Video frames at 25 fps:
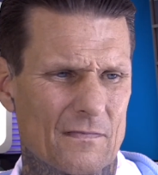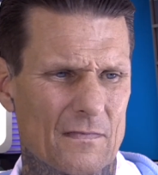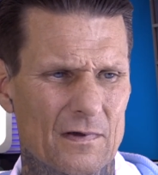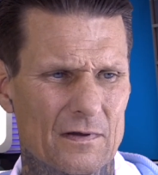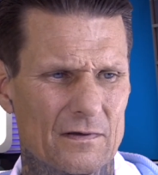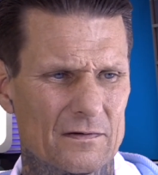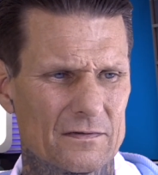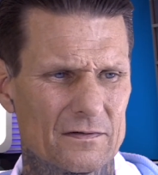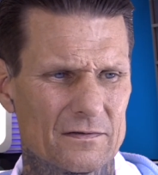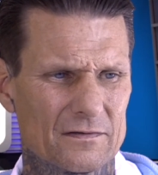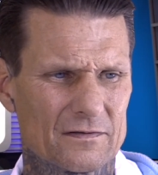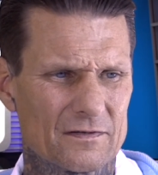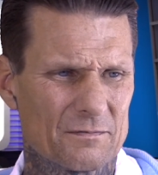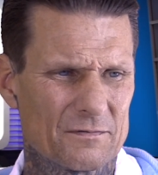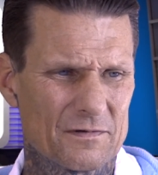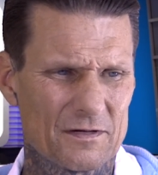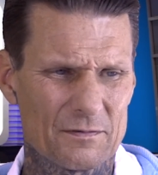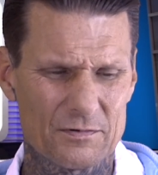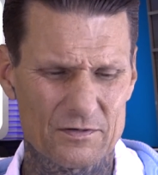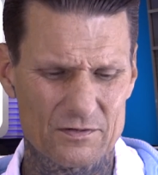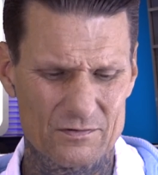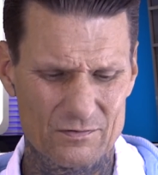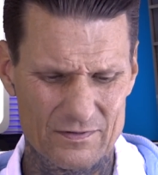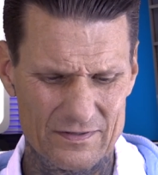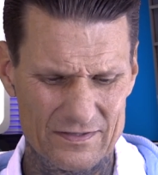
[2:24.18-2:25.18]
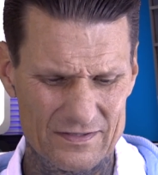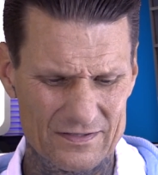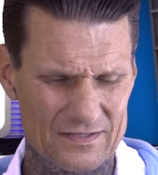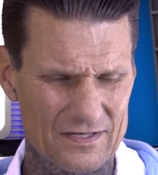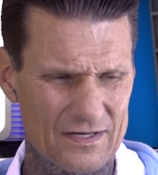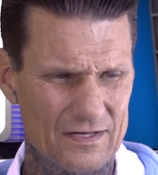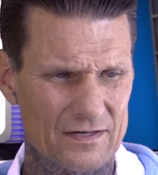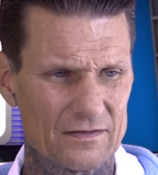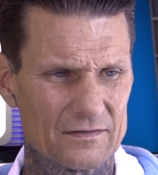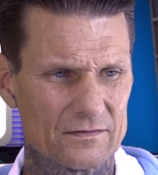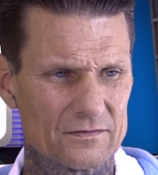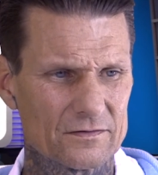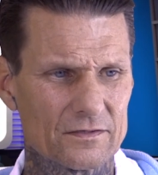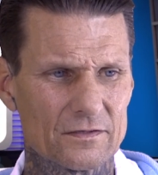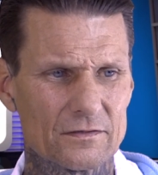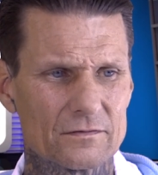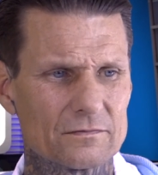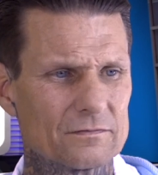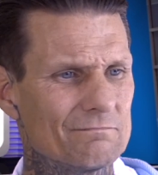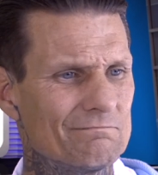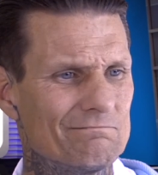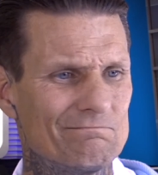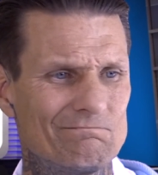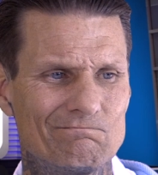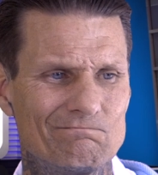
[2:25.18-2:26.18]
I said, September 22nd. And she goes,
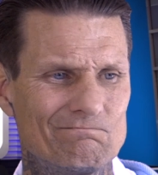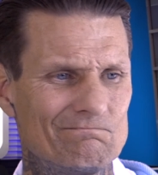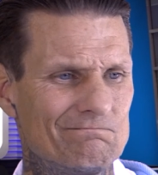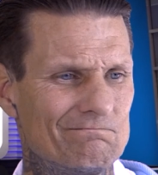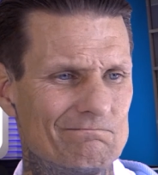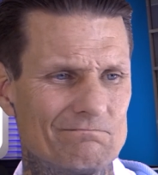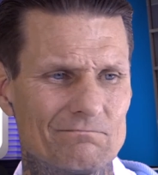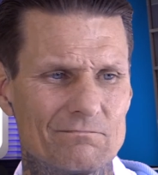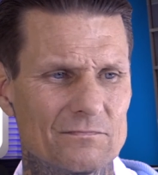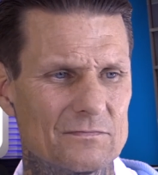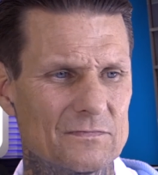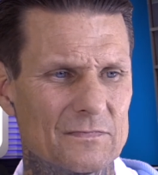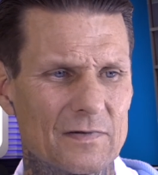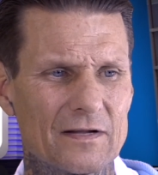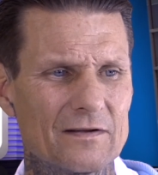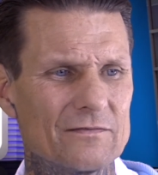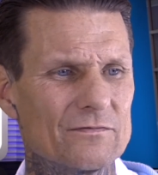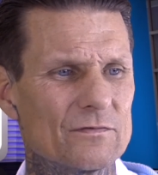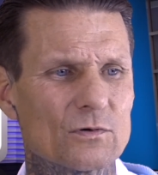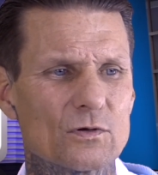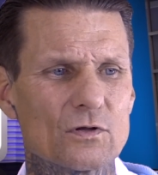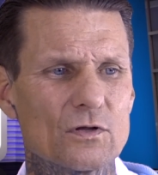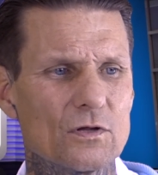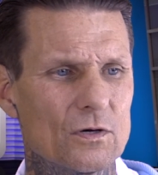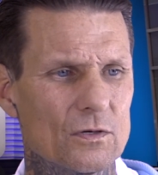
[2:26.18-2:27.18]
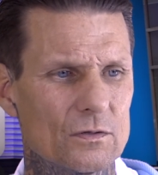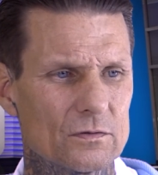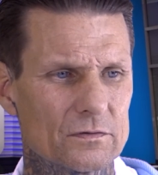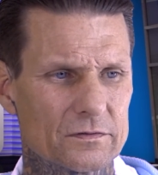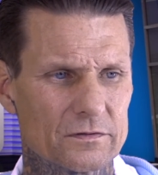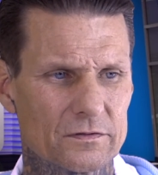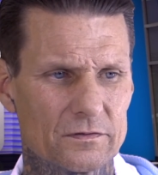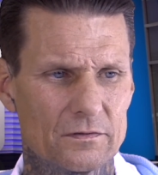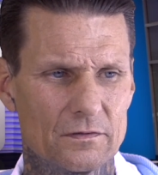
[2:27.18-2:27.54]
not even close.